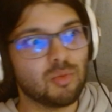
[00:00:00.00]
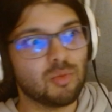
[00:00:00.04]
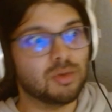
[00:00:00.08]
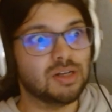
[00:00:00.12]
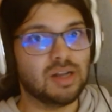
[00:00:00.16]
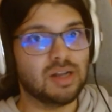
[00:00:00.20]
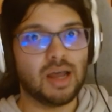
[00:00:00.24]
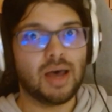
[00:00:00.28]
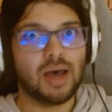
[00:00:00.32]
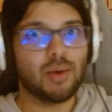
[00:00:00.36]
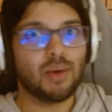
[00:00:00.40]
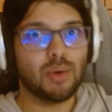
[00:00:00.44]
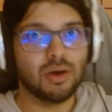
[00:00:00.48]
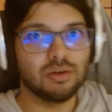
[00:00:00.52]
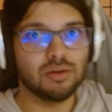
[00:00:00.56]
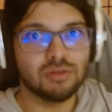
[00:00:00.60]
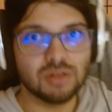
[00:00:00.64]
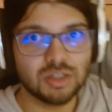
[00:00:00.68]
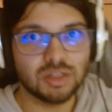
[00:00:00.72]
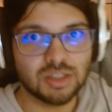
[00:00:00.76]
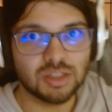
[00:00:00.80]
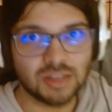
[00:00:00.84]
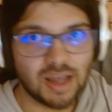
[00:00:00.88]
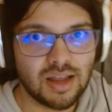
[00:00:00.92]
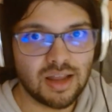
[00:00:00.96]
now I
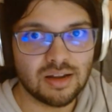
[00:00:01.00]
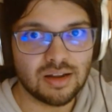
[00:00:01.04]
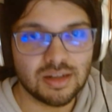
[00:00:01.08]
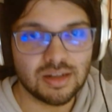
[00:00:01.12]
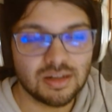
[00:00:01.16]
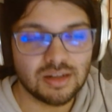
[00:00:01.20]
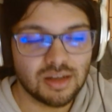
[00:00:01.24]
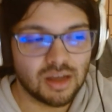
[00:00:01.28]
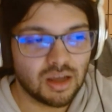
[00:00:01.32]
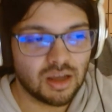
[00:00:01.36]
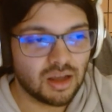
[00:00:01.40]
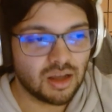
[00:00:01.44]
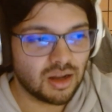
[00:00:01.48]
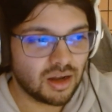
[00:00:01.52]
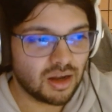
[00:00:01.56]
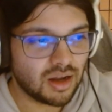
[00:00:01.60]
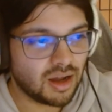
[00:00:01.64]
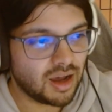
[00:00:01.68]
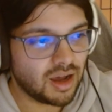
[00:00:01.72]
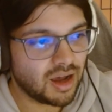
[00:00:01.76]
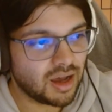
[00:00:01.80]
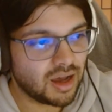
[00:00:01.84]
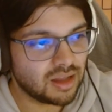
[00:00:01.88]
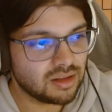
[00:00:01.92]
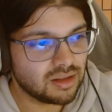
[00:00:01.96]
understand it.
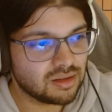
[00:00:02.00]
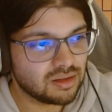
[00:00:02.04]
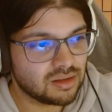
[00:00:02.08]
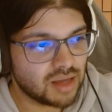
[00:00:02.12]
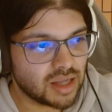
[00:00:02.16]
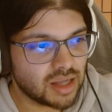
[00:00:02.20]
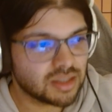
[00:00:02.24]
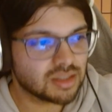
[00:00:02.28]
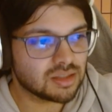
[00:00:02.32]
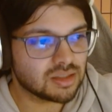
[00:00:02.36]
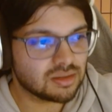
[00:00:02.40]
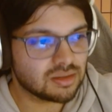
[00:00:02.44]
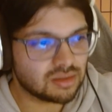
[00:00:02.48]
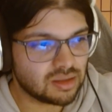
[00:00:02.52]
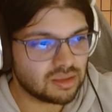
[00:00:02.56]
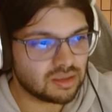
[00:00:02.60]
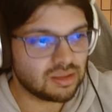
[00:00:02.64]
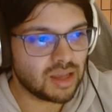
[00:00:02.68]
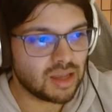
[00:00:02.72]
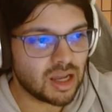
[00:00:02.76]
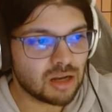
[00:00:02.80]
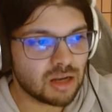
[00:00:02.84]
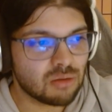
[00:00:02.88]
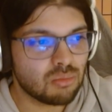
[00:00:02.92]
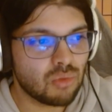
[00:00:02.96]
That's,
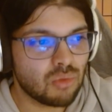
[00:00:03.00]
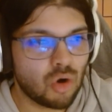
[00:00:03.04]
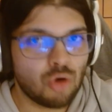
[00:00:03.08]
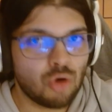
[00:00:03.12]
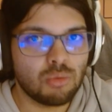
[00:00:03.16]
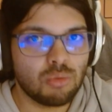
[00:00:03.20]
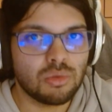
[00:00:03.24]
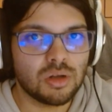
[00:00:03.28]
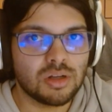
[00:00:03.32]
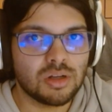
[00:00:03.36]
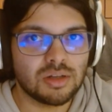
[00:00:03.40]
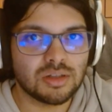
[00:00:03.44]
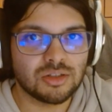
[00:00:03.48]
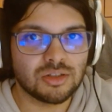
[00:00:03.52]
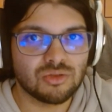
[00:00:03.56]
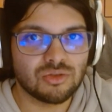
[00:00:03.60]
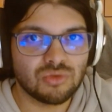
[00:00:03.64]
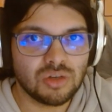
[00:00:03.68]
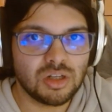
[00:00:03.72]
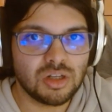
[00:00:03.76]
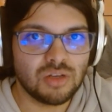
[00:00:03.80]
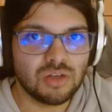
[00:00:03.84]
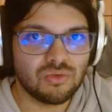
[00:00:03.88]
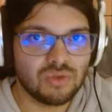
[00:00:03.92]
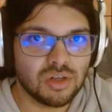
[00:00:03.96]
that moment is
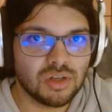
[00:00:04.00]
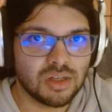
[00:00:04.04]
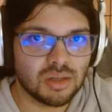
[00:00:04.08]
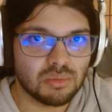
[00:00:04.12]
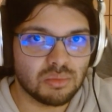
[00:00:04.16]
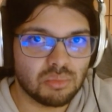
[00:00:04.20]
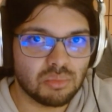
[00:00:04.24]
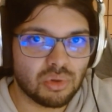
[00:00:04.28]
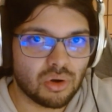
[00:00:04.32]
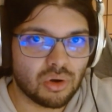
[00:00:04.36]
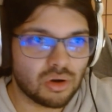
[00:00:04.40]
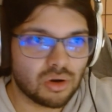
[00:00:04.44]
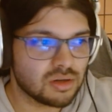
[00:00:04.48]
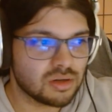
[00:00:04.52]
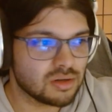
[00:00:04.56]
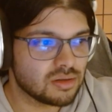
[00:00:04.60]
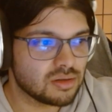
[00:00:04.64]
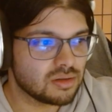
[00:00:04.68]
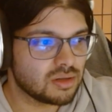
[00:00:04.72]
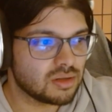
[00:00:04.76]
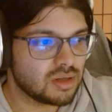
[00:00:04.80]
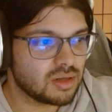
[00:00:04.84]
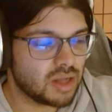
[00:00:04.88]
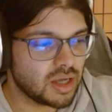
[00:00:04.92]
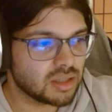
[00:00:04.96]
really, really
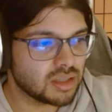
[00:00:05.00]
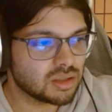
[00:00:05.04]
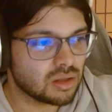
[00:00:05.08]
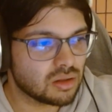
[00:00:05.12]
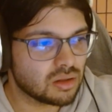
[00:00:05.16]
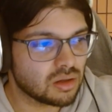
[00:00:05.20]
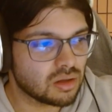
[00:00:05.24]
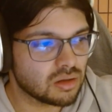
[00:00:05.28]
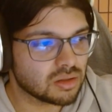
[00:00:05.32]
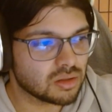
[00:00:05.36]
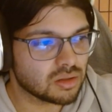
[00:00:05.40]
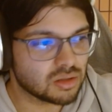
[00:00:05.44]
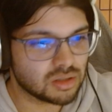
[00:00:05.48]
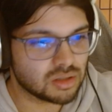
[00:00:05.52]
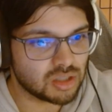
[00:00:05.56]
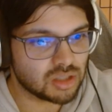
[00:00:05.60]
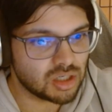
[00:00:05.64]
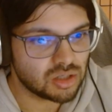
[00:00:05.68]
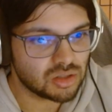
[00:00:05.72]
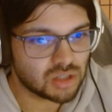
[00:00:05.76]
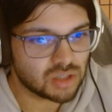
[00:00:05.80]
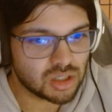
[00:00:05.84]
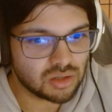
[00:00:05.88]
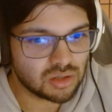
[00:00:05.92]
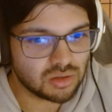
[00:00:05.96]
important in Exathos, or
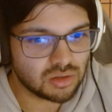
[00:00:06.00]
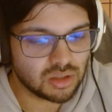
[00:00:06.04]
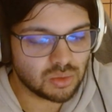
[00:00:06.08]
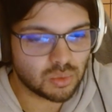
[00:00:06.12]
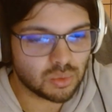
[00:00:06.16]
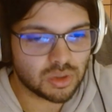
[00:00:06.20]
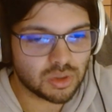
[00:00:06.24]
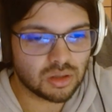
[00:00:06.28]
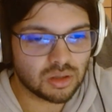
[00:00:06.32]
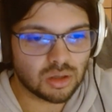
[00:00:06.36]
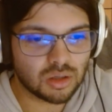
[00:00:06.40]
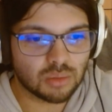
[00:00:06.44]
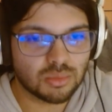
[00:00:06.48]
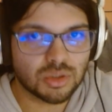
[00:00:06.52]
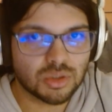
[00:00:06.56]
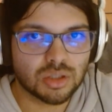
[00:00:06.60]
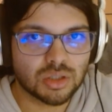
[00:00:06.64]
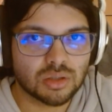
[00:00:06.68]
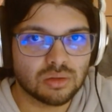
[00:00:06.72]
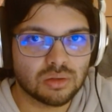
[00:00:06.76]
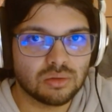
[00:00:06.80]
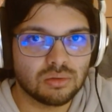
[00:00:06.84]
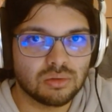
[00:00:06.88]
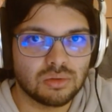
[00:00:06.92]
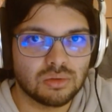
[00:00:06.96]
generally when it comes
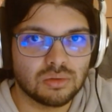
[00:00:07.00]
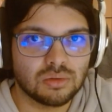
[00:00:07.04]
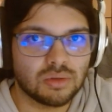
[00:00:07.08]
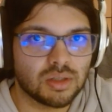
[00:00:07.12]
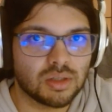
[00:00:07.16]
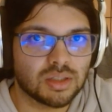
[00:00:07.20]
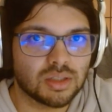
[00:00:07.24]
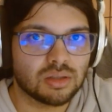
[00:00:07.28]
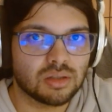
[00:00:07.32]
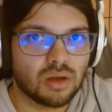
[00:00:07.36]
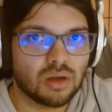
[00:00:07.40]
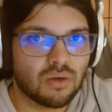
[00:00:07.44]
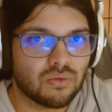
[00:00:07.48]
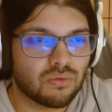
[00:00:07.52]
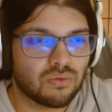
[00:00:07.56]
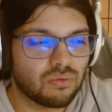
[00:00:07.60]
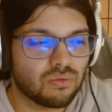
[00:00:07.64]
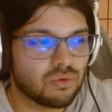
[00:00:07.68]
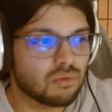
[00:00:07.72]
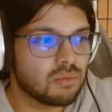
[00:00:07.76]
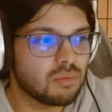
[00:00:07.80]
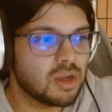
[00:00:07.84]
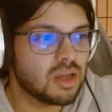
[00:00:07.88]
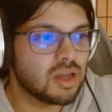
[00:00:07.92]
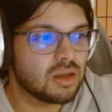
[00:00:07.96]
to, to this stuff for
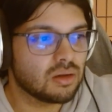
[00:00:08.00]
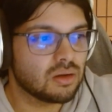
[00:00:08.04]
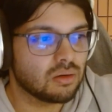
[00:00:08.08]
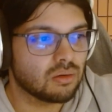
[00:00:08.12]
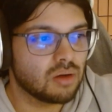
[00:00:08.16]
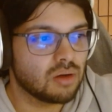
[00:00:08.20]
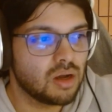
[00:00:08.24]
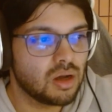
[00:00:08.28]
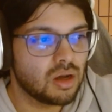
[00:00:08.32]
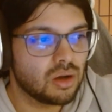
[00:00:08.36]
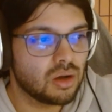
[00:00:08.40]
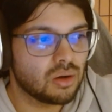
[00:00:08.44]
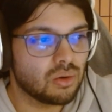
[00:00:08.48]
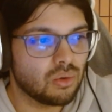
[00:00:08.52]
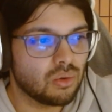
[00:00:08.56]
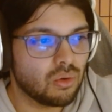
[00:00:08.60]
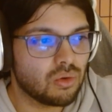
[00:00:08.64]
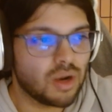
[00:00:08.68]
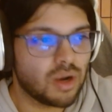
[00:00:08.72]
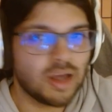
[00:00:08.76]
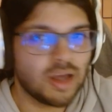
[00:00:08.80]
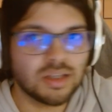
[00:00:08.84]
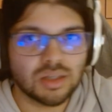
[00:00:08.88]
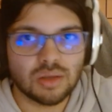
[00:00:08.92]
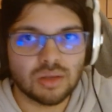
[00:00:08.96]
me, or, or
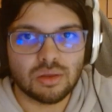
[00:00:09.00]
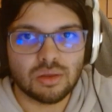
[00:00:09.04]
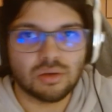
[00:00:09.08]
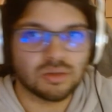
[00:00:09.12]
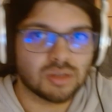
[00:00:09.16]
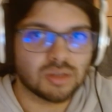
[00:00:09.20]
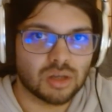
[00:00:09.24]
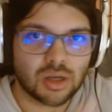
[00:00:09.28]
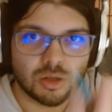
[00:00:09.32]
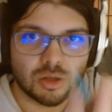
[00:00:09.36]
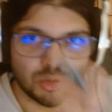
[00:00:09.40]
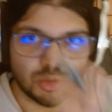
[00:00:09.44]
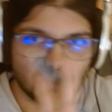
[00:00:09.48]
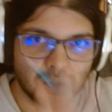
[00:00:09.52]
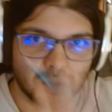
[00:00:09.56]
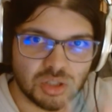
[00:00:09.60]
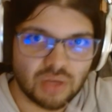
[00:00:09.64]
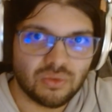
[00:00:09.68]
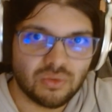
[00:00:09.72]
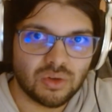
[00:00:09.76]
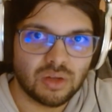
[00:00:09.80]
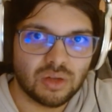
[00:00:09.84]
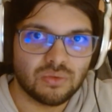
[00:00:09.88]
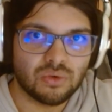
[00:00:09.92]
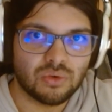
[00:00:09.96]
Exathos, okay,
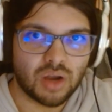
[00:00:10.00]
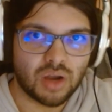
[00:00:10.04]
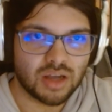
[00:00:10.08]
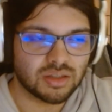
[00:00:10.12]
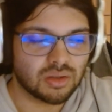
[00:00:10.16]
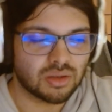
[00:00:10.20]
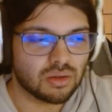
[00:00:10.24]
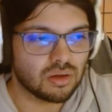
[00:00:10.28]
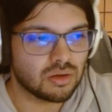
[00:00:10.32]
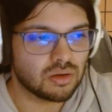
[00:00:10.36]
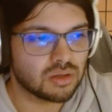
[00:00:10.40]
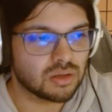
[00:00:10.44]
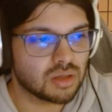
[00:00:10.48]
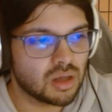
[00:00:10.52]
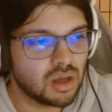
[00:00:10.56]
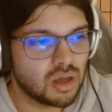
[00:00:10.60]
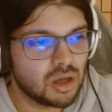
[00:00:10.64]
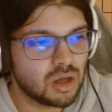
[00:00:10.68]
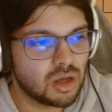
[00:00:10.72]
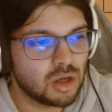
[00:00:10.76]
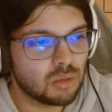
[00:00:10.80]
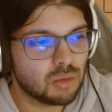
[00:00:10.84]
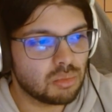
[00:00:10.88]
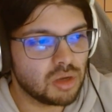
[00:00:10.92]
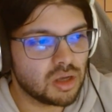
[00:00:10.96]
specifically for Exathos,
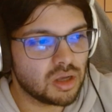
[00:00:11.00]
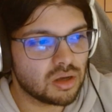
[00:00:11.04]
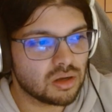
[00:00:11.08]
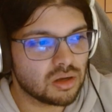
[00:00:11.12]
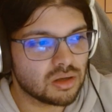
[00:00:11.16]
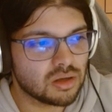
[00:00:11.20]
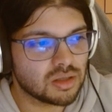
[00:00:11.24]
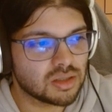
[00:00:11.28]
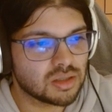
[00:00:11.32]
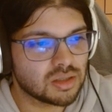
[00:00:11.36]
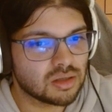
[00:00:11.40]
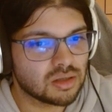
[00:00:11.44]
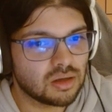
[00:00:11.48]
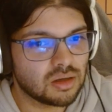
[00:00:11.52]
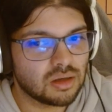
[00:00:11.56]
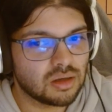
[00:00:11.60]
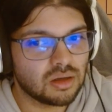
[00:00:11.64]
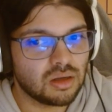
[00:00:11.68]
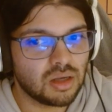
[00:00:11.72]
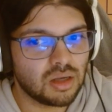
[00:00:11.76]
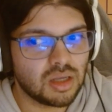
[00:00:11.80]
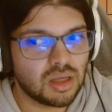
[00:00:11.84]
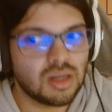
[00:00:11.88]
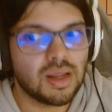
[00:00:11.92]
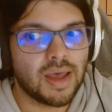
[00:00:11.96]
because
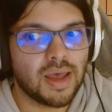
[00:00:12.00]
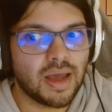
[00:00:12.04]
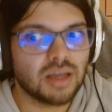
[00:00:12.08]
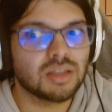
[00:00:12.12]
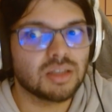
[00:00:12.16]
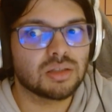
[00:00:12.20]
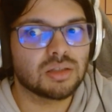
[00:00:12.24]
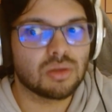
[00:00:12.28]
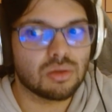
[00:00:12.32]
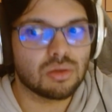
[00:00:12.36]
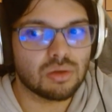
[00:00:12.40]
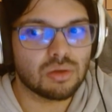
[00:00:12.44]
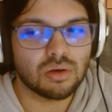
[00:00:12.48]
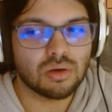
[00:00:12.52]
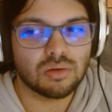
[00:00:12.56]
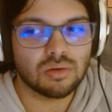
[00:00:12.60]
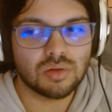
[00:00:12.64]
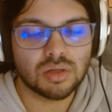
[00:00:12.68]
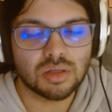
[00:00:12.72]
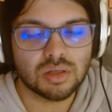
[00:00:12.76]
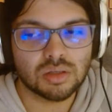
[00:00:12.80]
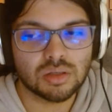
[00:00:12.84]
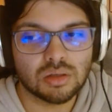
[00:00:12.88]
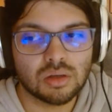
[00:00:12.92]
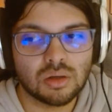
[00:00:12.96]
in
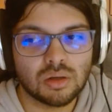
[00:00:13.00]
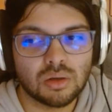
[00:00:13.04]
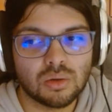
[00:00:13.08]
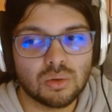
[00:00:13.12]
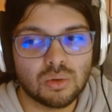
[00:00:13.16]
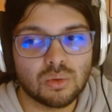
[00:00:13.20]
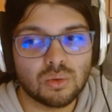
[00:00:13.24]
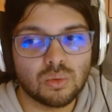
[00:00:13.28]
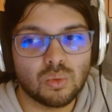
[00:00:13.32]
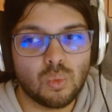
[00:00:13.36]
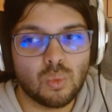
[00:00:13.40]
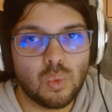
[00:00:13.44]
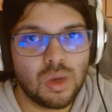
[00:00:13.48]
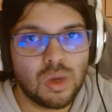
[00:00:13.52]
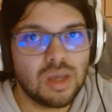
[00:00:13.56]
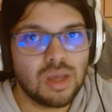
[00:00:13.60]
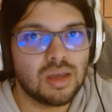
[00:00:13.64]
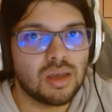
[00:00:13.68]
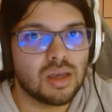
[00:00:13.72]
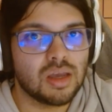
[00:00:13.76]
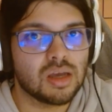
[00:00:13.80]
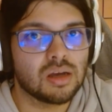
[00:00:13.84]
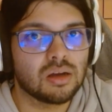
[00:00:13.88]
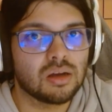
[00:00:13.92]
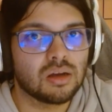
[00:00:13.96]
Exathos,
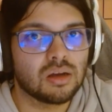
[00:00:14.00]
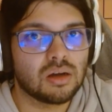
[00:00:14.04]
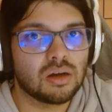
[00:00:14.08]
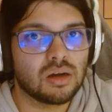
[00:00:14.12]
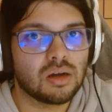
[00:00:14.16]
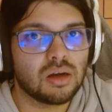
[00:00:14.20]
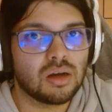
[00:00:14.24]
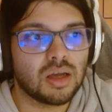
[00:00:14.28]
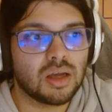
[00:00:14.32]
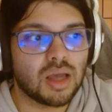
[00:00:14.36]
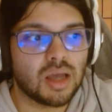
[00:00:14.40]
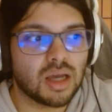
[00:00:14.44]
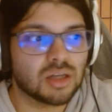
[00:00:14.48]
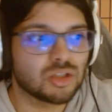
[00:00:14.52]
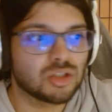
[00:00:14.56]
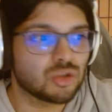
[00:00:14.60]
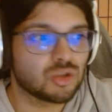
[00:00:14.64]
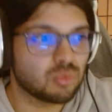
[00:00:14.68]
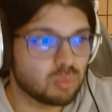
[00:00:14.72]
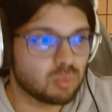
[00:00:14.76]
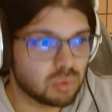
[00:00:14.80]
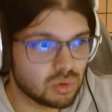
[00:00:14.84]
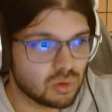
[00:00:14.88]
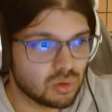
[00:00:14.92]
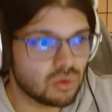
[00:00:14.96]
we
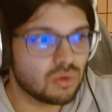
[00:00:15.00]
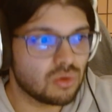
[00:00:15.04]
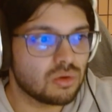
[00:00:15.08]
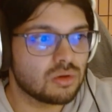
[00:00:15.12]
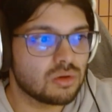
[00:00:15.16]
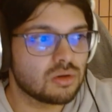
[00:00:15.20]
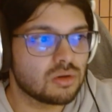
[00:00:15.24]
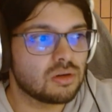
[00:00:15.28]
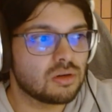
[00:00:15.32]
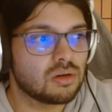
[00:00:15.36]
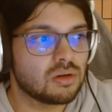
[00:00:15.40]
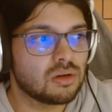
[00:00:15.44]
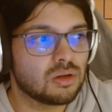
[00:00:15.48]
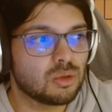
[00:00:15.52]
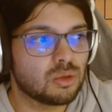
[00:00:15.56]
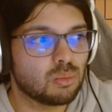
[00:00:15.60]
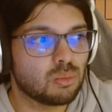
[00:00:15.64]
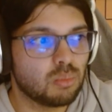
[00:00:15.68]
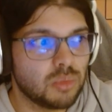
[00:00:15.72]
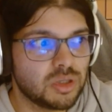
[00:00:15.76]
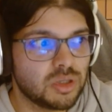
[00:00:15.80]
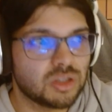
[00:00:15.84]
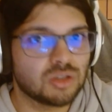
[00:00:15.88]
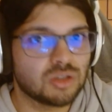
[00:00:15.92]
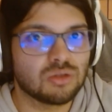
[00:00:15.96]
explore
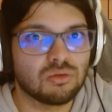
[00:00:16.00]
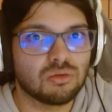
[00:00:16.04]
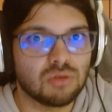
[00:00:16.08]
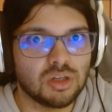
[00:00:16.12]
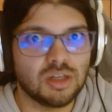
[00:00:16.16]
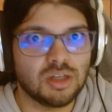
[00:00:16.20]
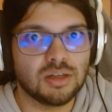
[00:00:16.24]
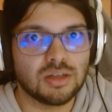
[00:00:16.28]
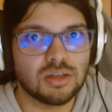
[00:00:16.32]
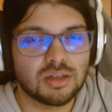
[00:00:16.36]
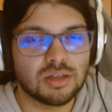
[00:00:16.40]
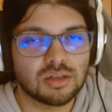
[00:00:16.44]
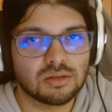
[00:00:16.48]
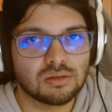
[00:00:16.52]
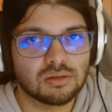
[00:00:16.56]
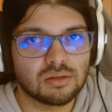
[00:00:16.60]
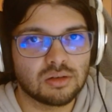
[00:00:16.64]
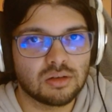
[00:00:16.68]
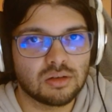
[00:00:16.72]
mysteries,